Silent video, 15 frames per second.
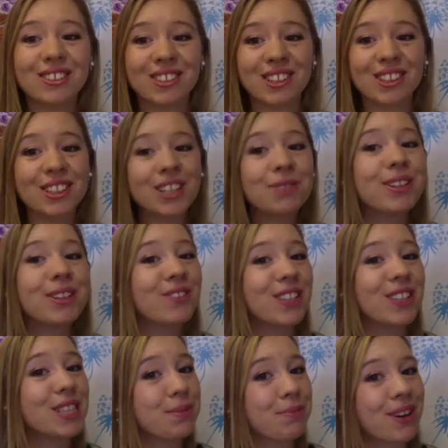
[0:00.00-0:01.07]
little bit of
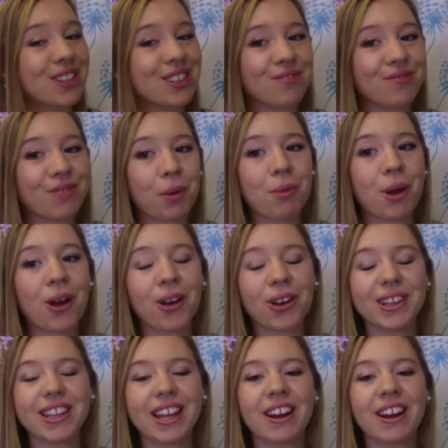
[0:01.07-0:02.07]
inspiration from her in there.